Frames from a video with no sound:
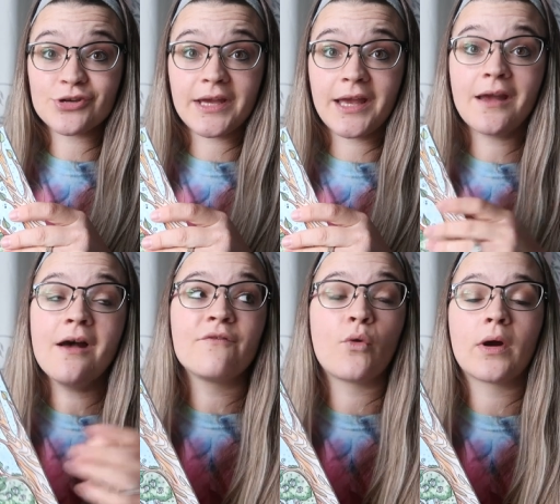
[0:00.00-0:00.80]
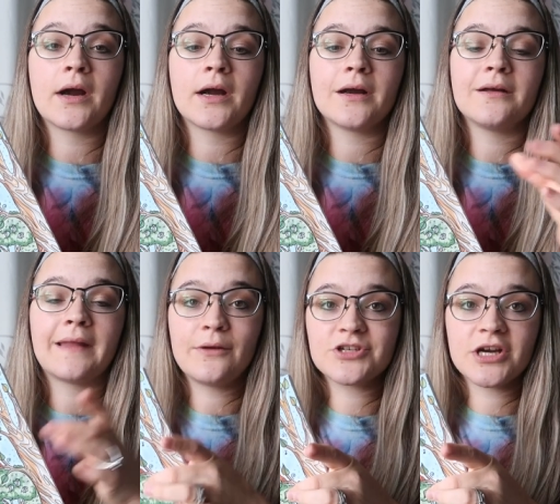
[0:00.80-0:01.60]
tree for
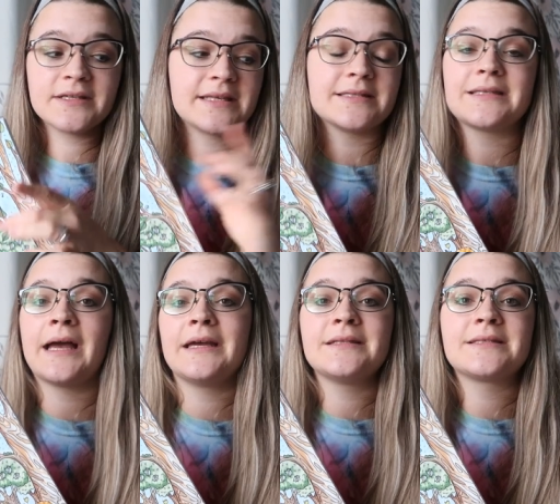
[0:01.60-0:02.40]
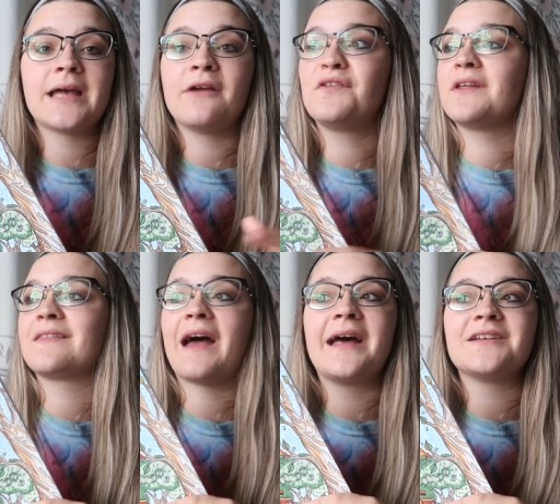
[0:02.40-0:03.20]
language arts and science I feel
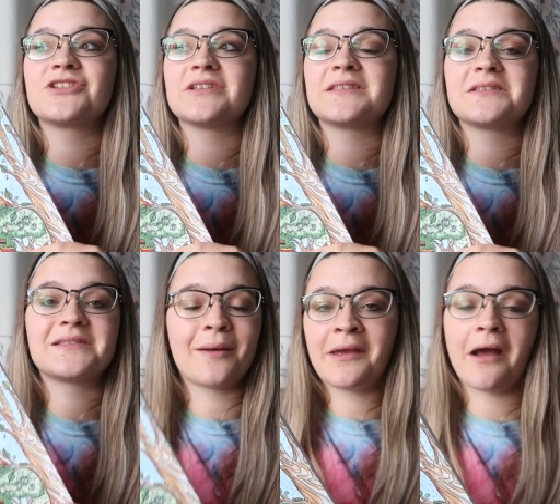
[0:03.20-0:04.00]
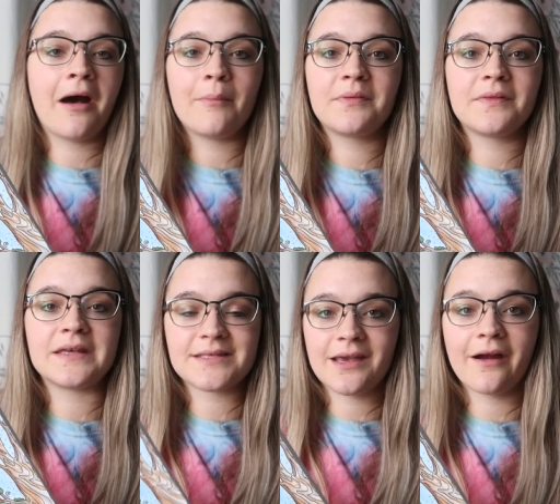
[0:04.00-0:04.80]
like that is just summing up
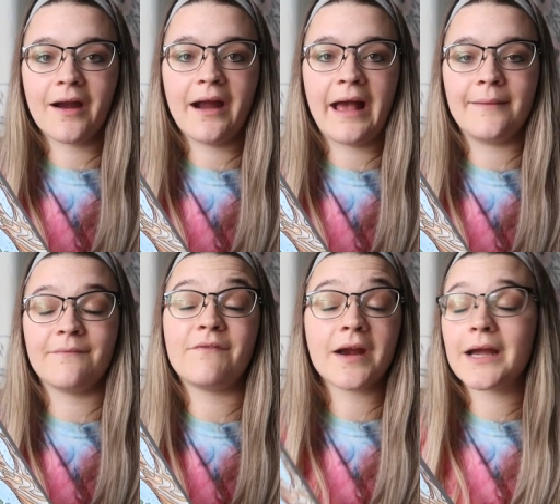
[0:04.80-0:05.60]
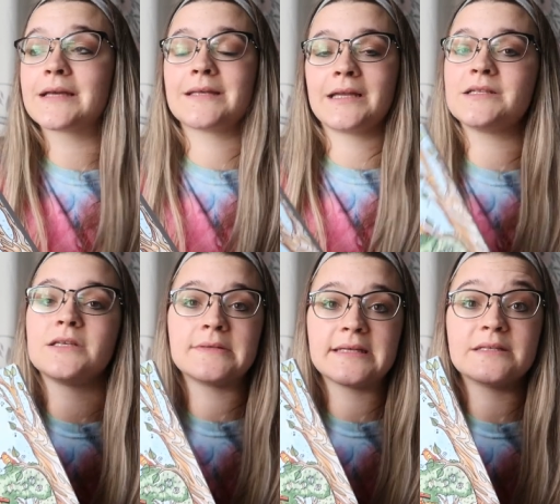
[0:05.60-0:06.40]
this year I'm very excited
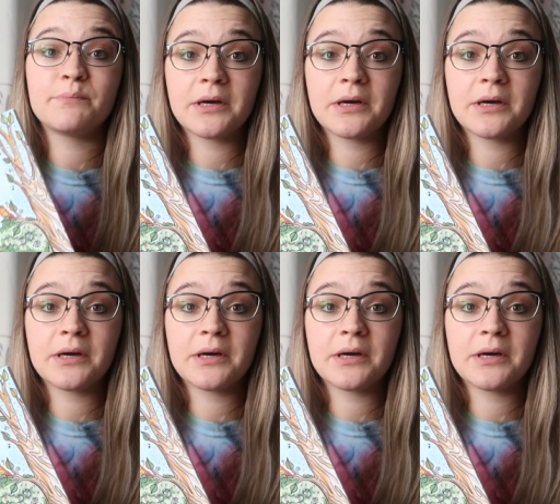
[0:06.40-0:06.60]
to use these